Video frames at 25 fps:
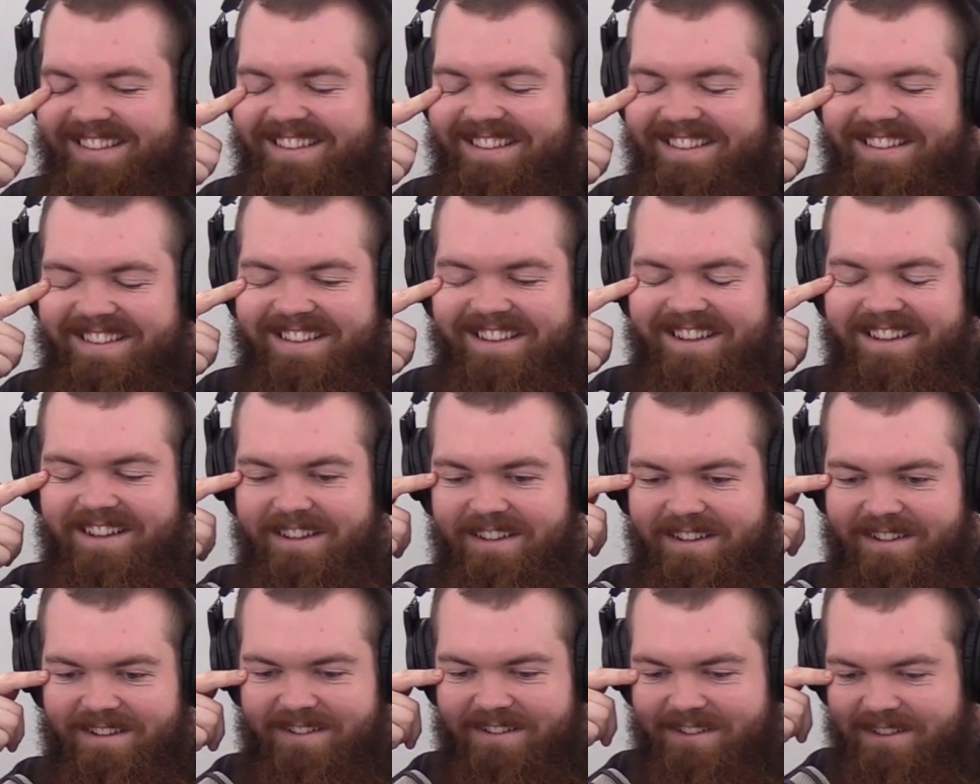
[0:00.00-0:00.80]
We'll, we'll
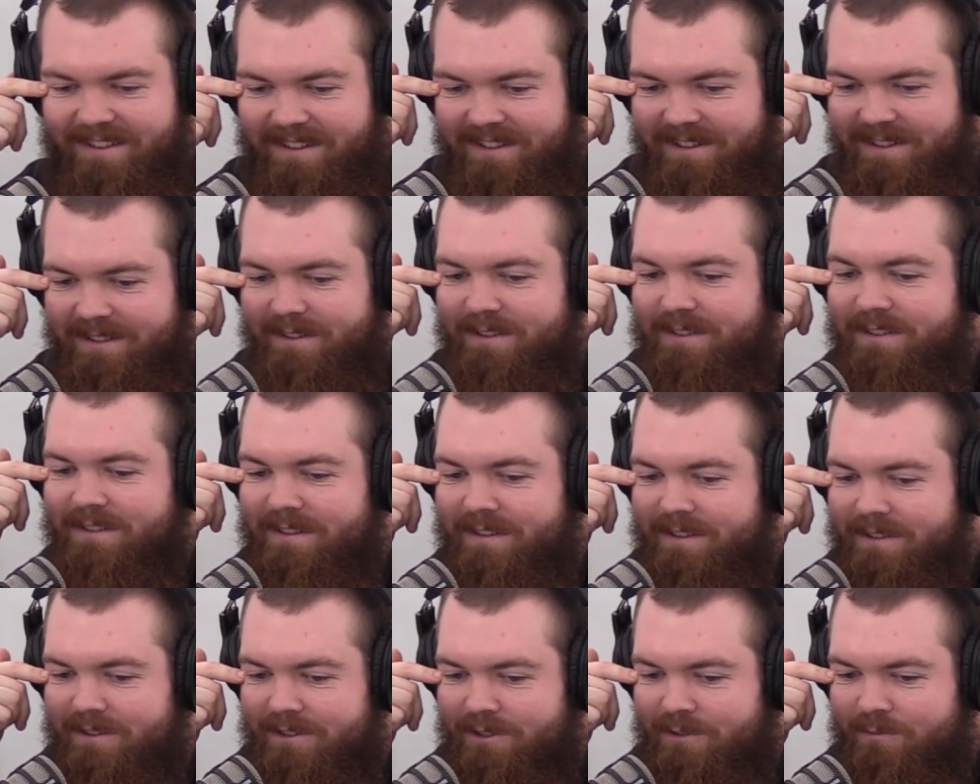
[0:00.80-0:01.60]
have him face you.
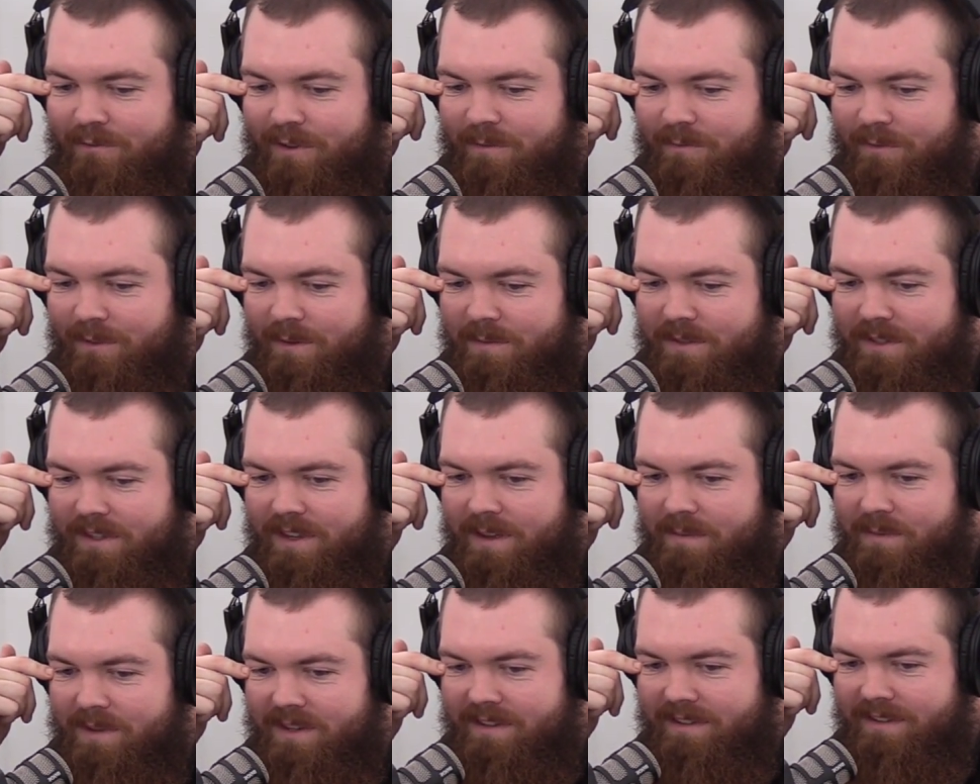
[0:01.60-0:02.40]
I tell you. Just rub, rub his
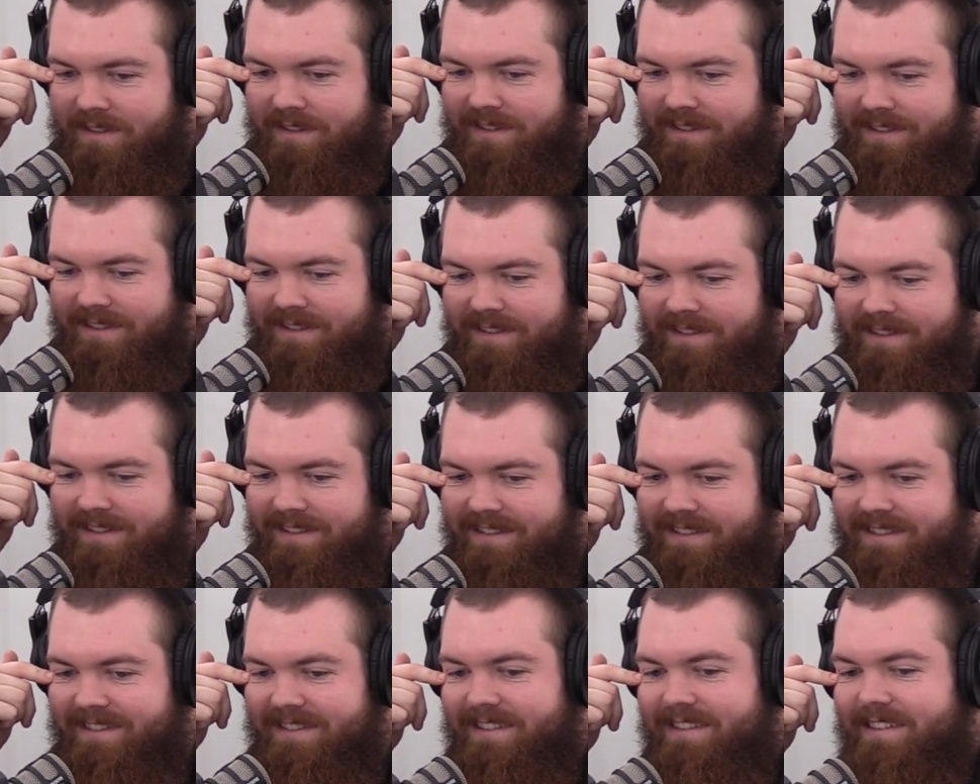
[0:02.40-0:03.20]
tummy. Yeah, you can
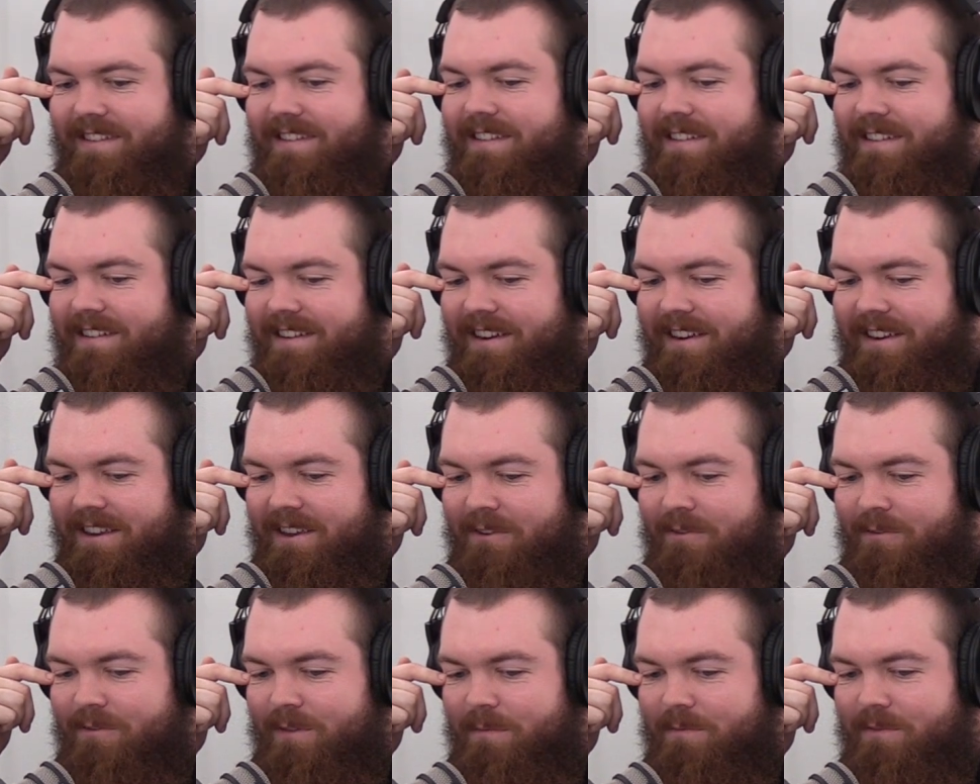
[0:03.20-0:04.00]
rub his tummy all you want. There you
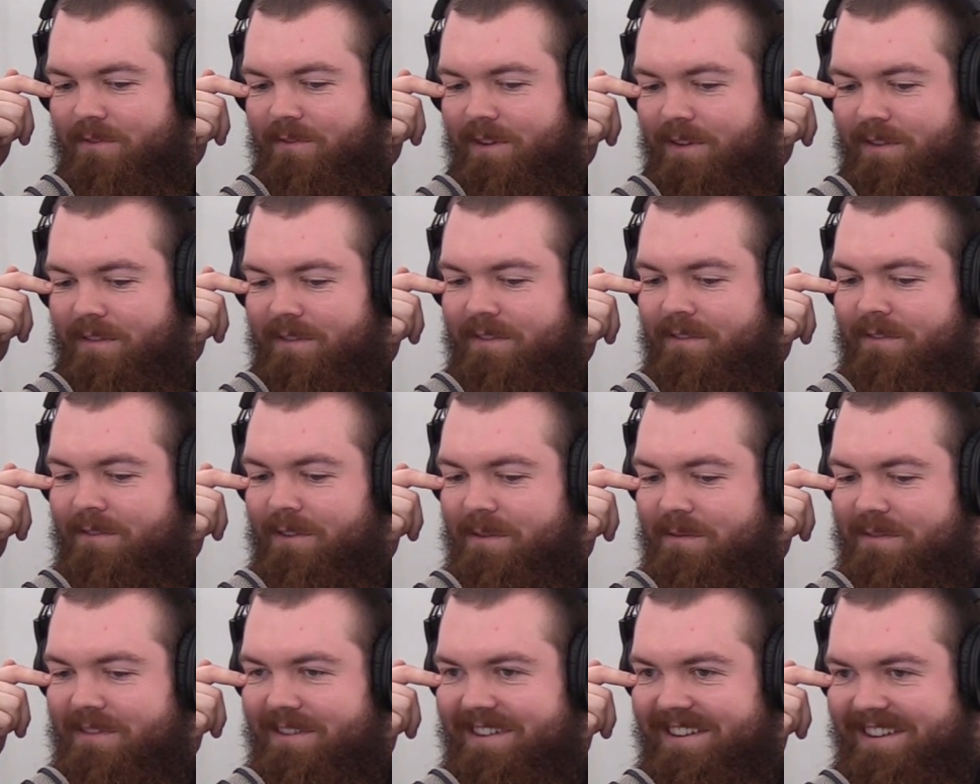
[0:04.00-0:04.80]
I go. Rub, rub,
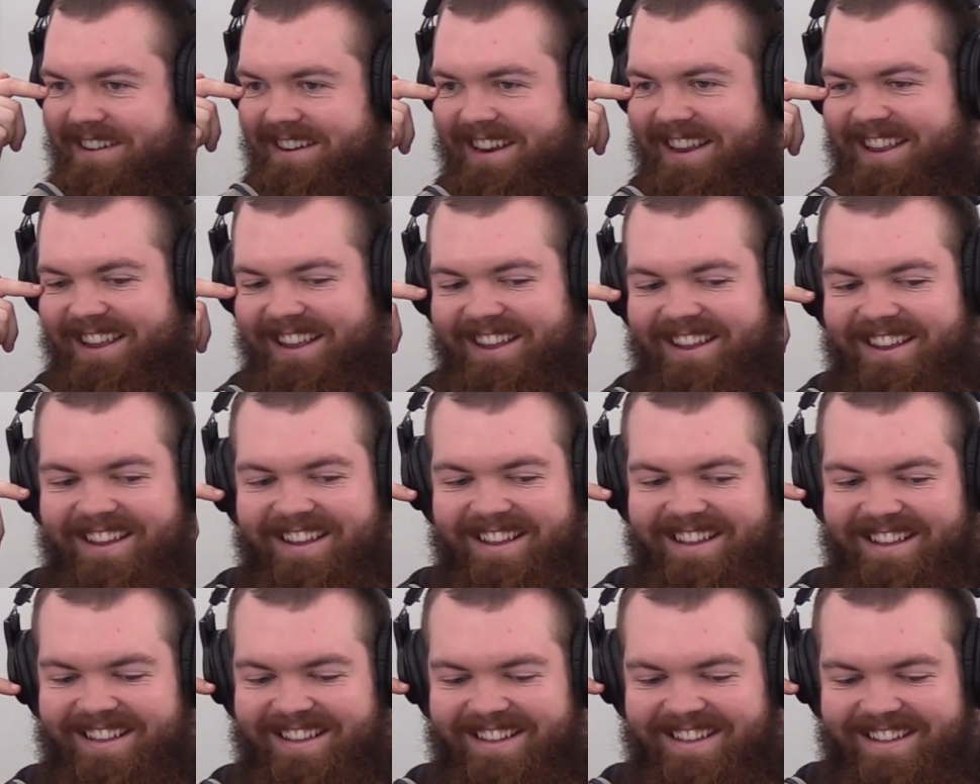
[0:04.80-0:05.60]
no, I don't, I
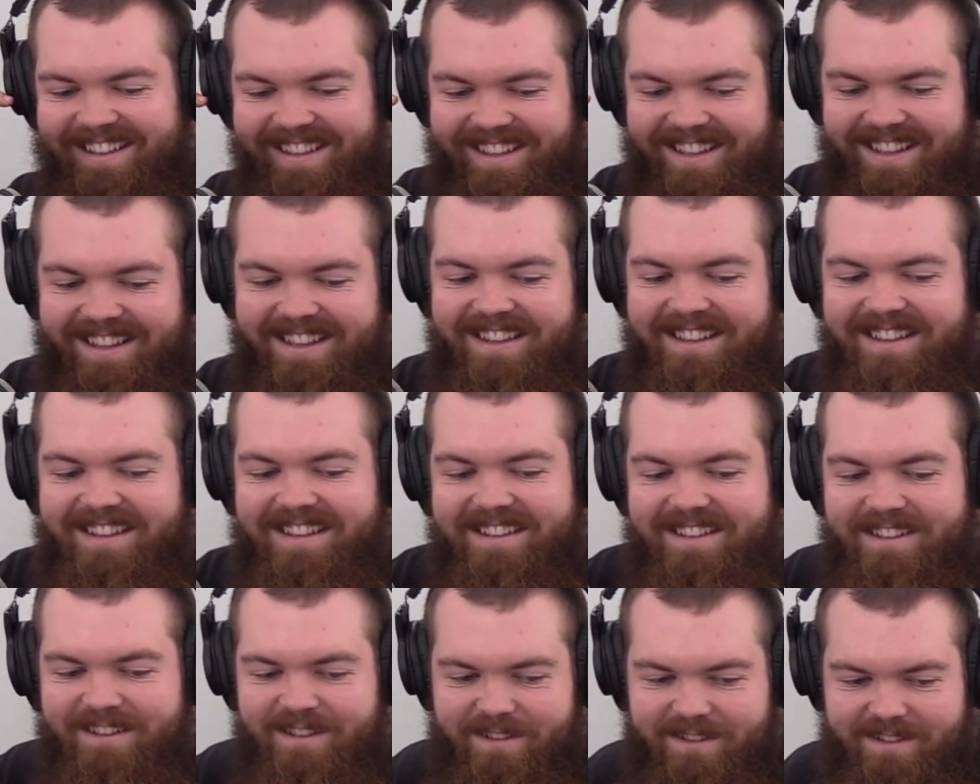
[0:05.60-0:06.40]
don't want nothing to do with
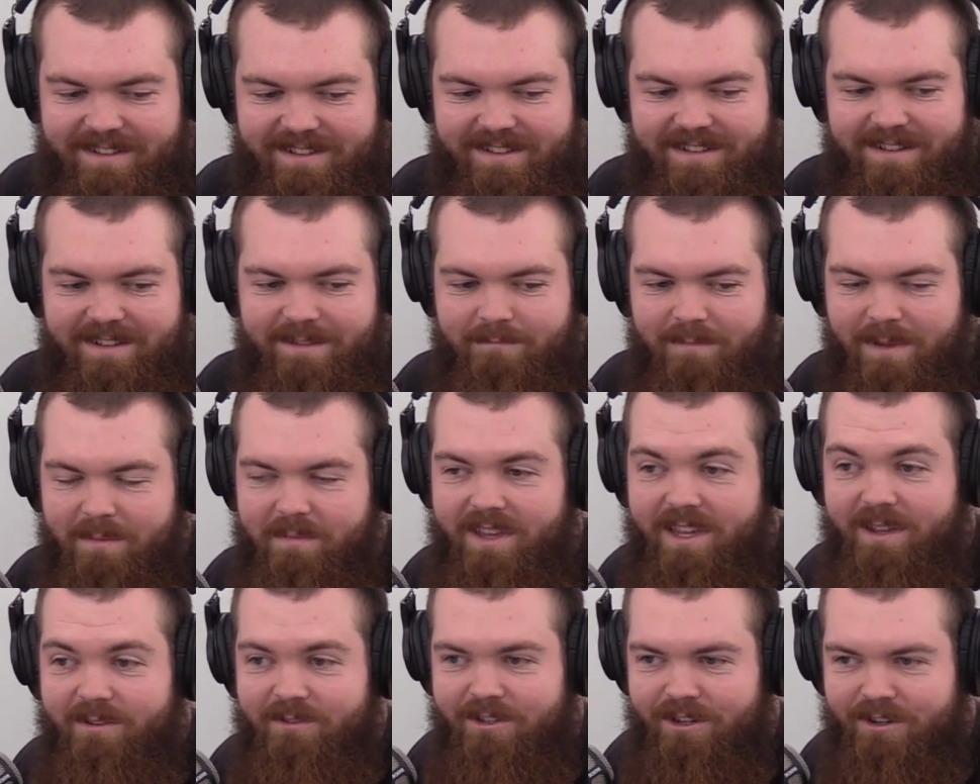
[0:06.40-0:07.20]
his earlobes.
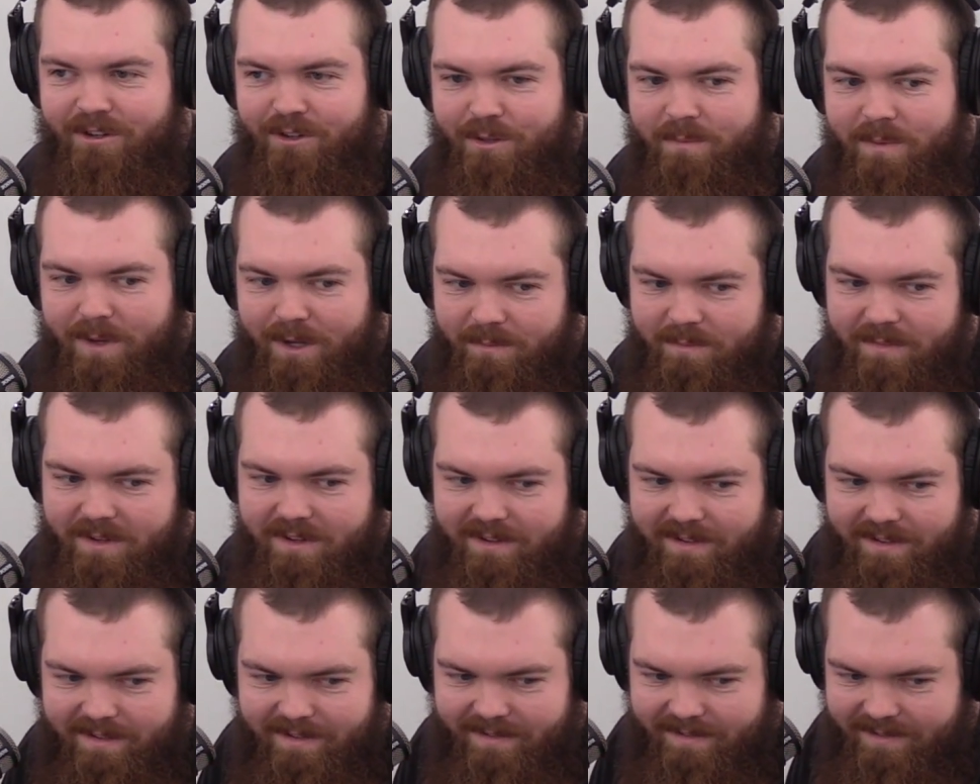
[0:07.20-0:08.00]
Maybe he was under the
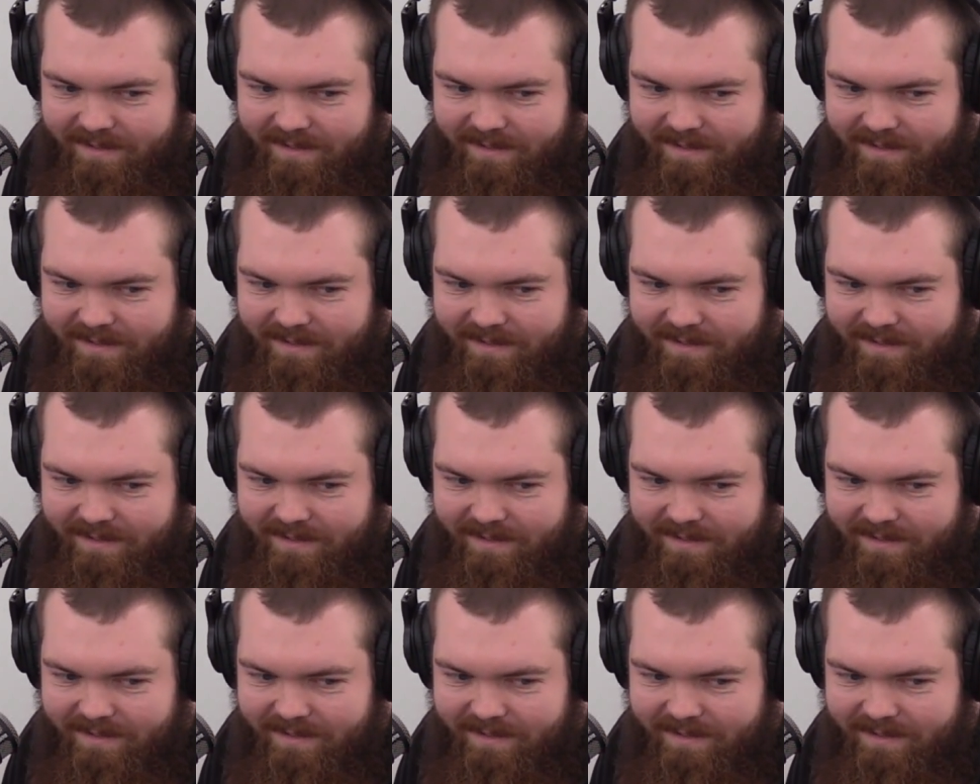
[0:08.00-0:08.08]
pyramid.